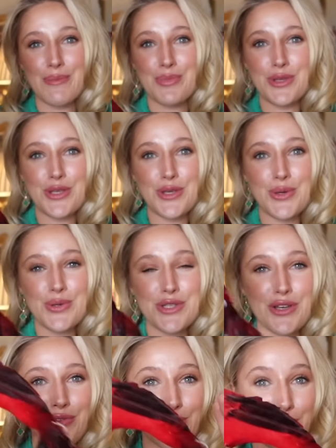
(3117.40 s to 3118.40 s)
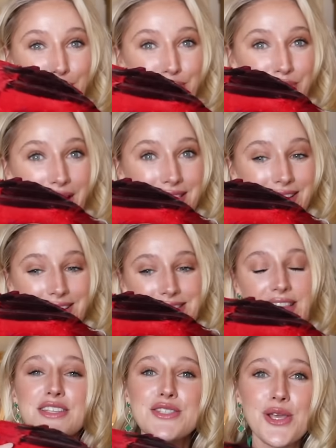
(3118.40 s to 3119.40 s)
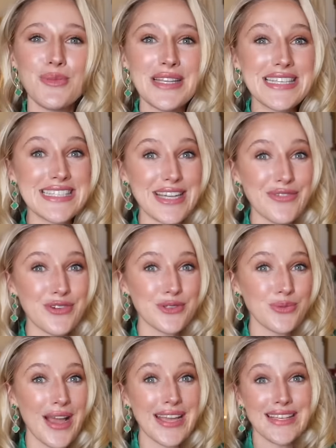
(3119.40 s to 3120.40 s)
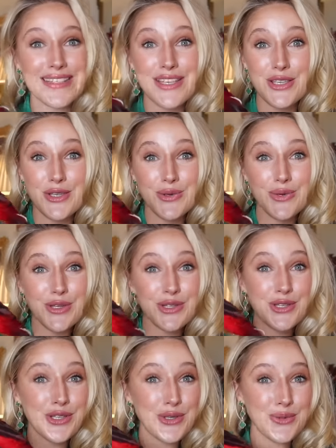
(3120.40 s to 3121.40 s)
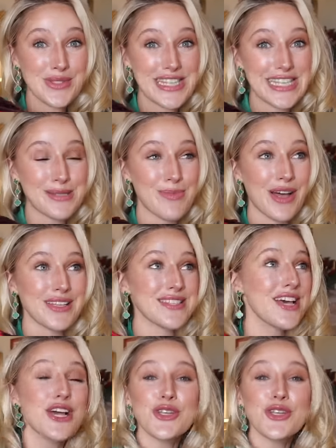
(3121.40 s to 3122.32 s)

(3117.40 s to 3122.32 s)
beautiful feathers. And there's so many different ways that you can use these birds,